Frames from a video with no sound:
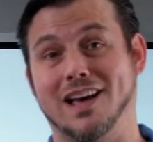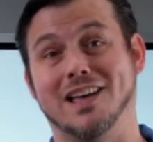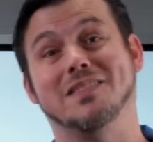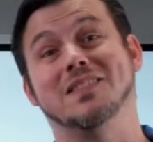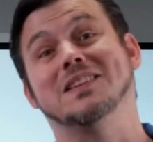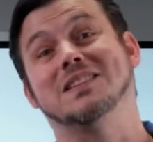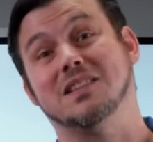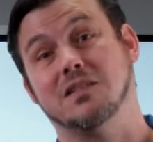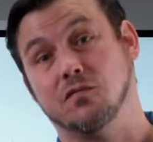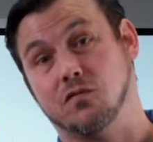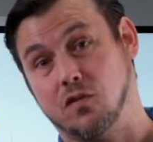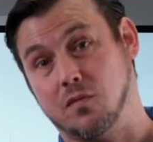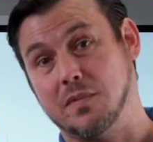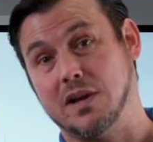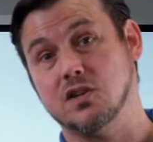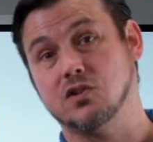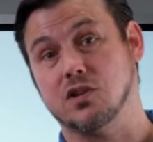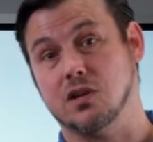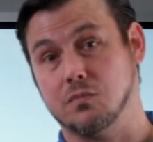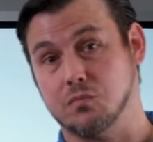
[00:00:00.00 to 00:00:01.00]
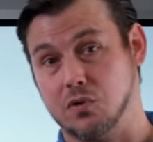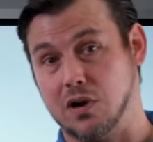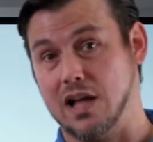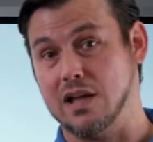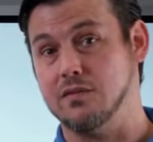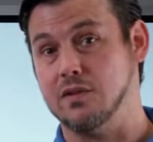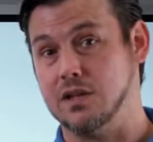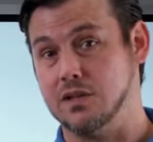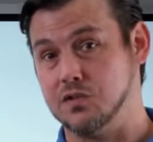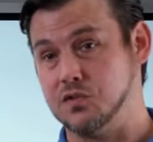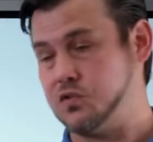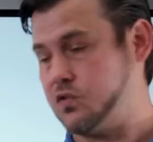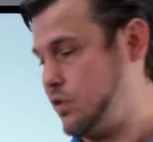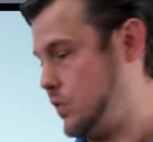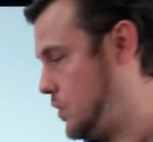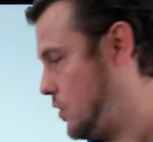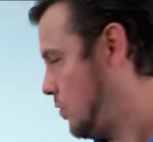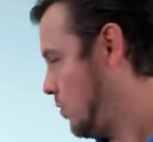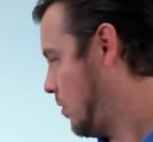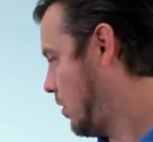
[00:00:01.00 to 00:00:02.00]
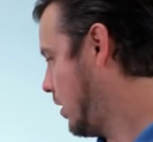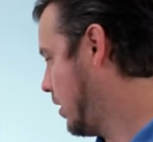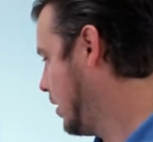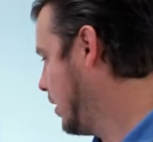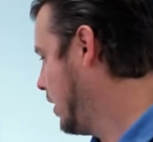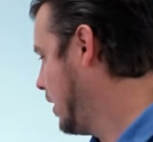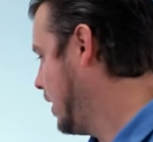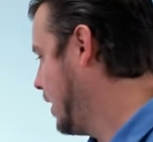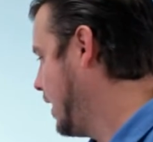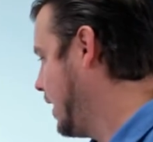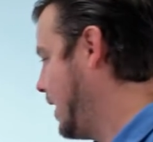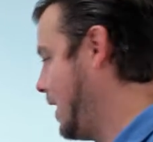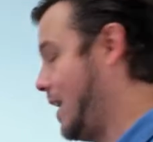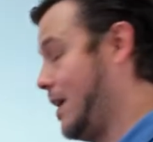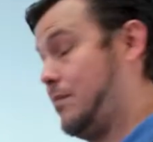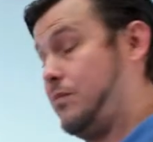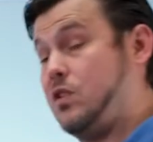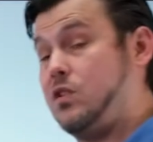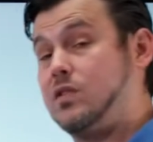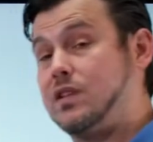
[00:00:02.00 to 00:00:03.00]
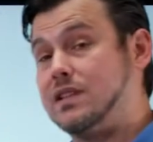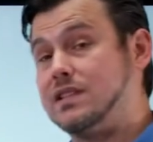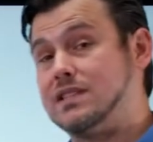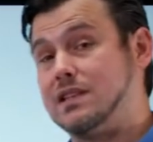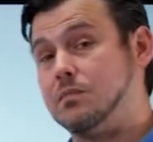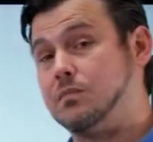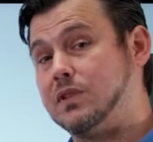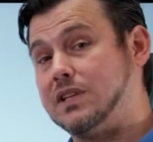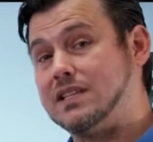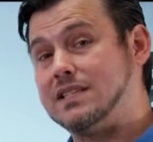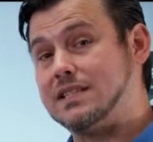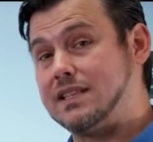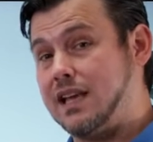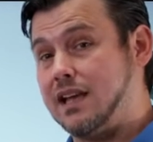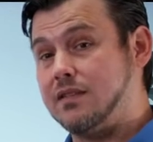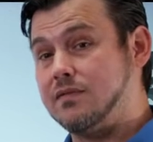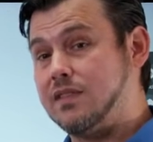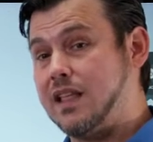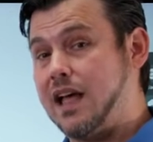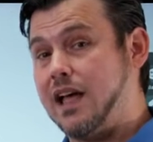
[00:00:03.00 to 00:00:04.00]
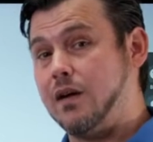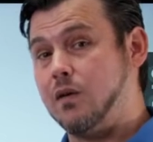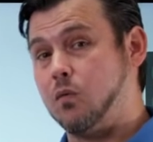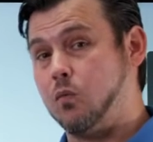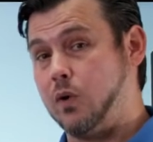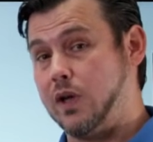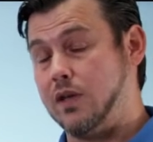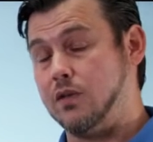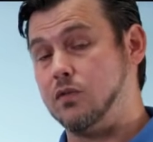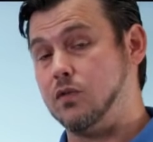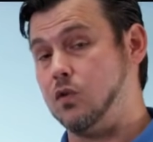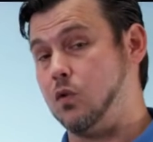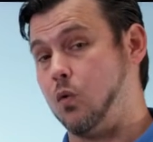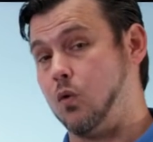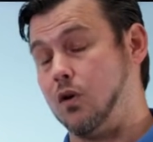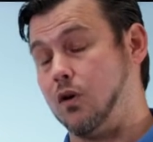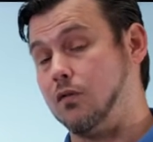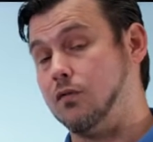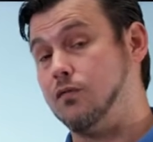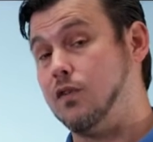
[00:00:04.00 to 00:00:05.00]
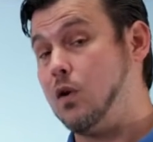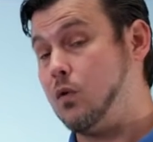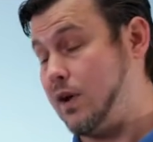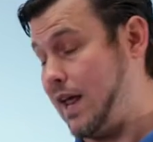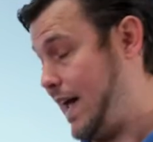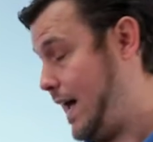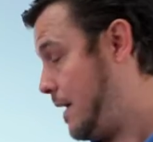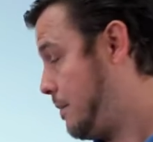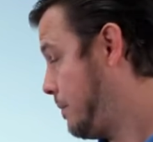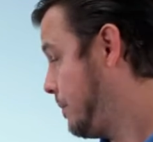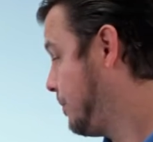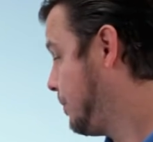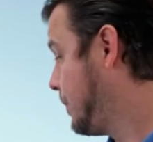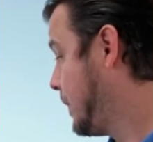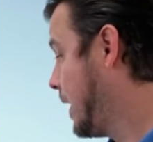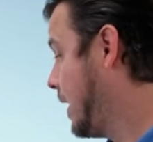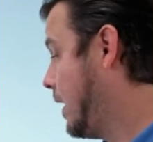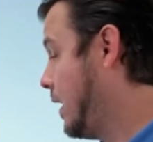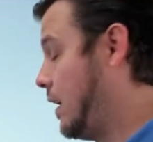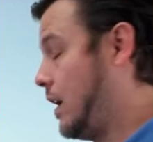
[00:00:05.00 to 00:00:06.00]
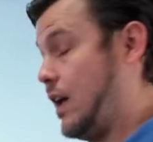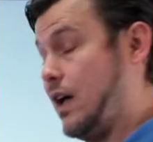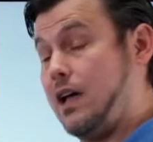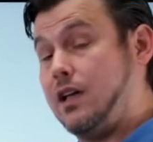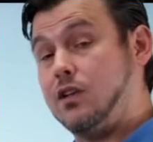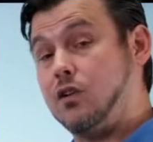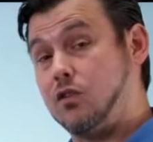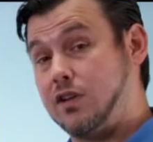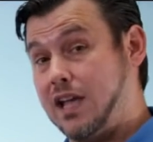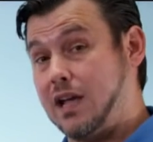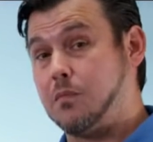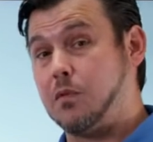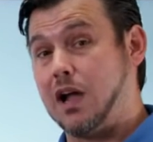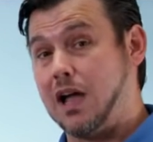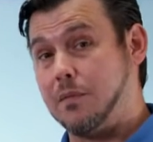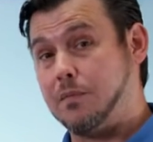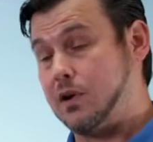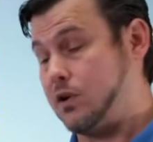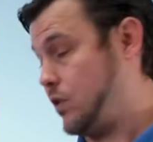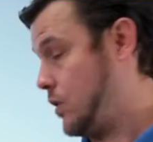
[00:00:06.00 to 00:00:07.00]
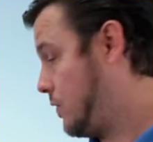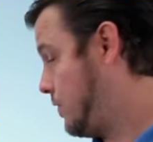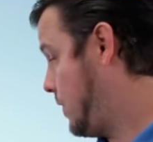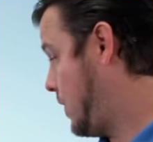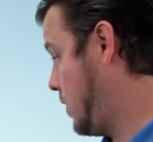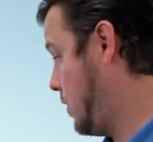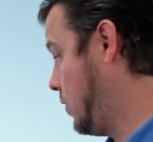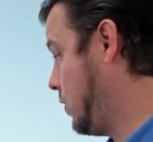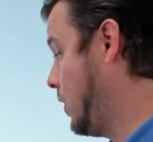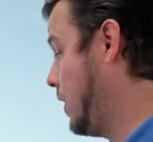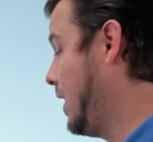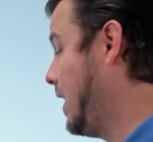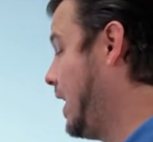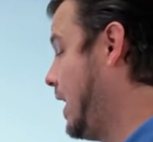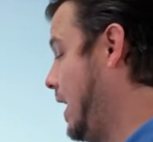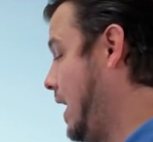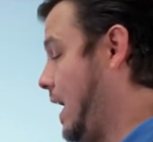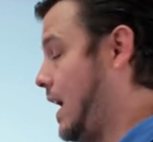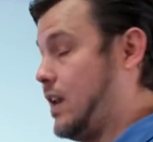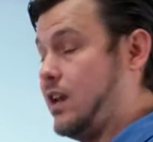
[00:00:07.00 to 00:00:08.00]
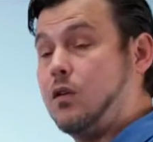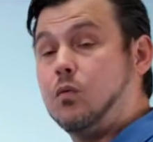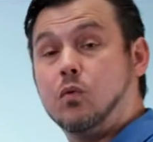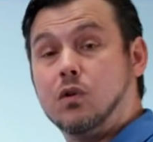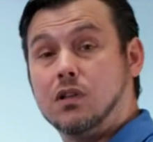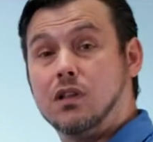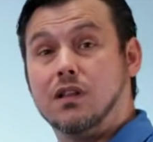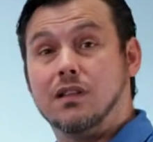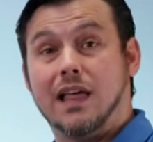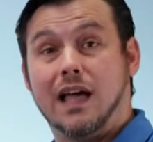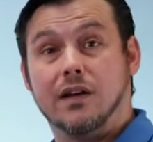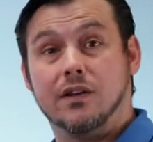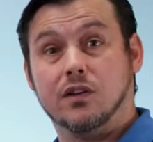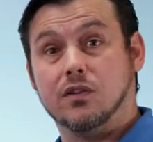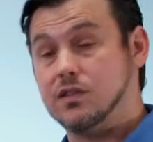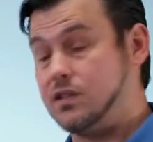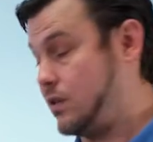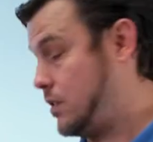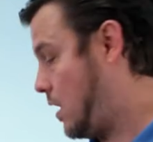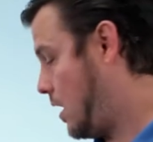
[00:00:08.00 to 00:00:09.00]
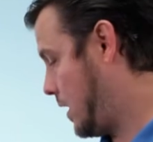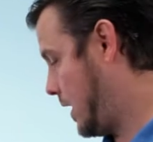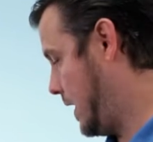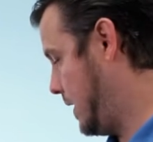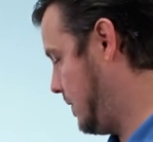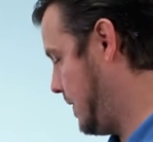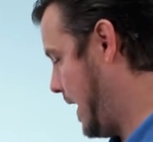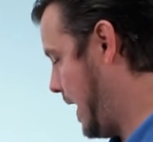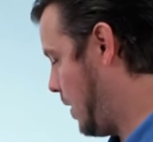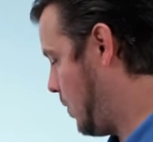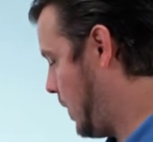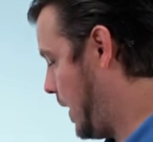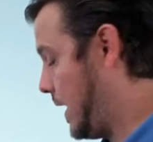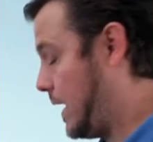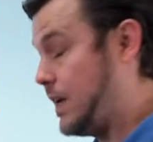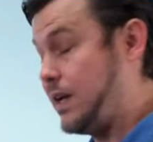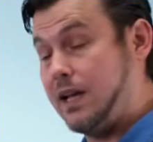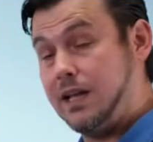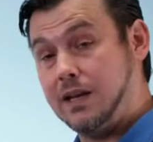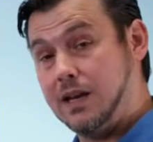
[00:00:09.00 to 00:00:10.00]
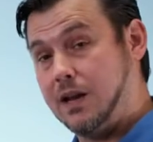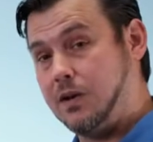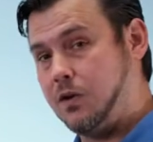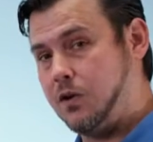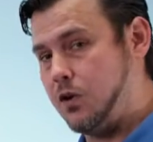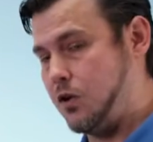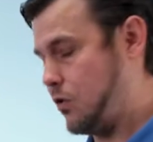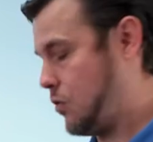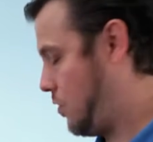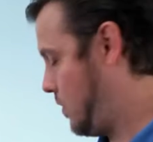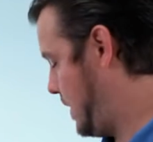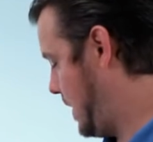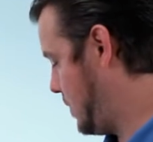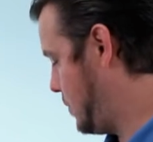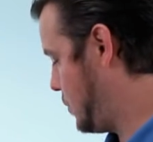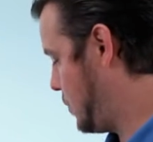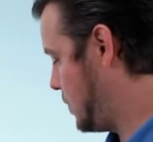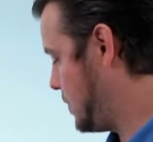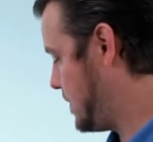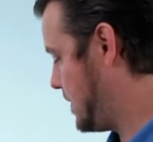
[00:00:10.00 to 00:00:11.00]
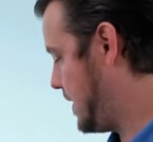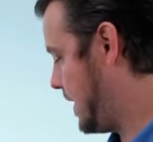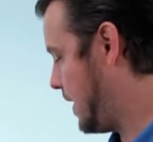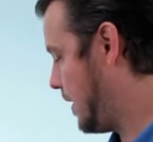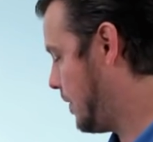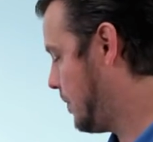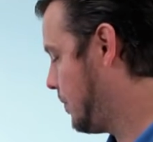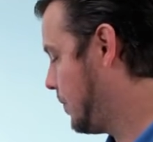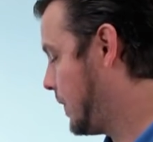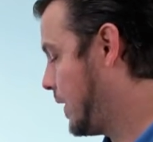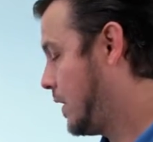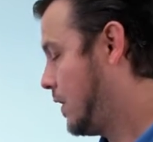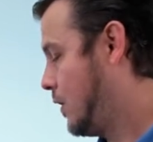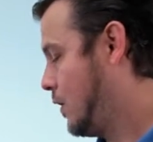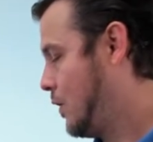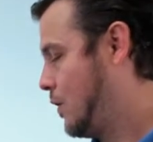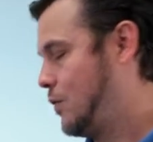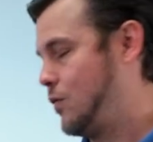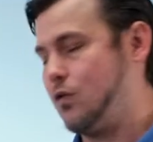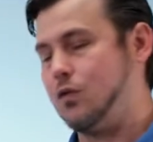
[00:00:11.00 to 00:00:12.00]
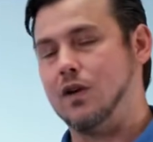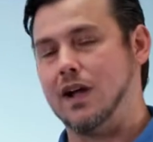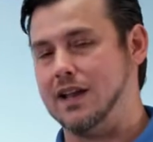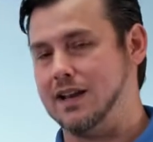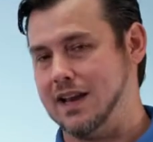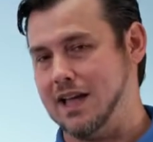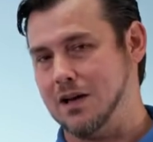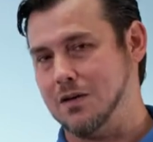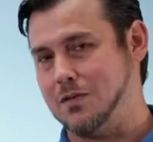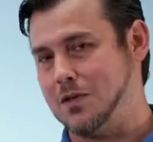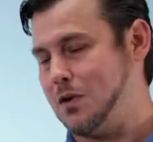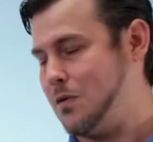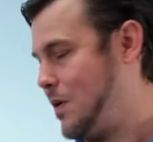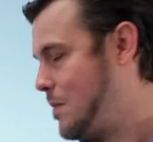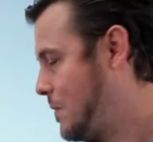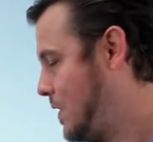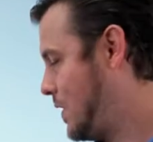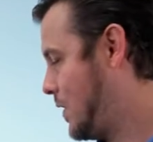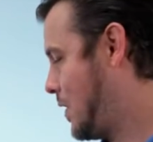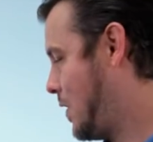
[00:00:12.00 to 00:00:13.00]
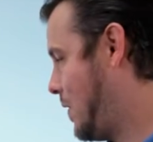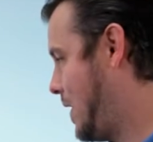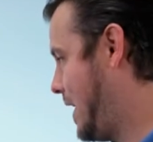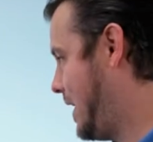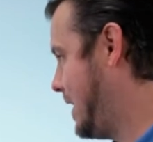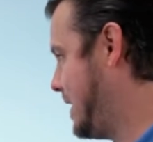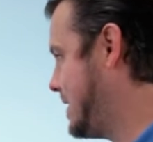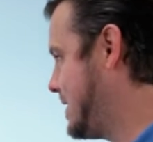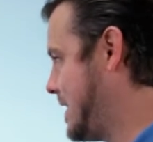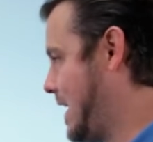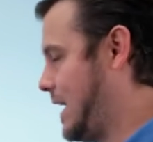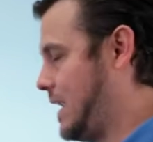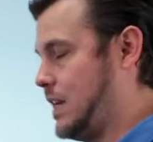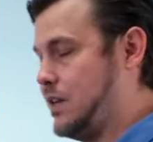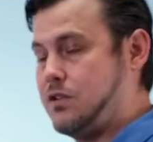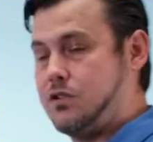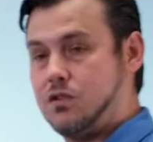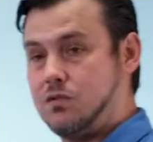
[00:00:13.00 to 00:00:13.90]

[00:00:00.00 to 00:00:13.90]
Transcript: this information private and secure. You can simply scan that with your phone app, your camera app on your phone, and it will allow you to log in that way and enter your credentials there. For right now, though, I'm going to go ahead and sign in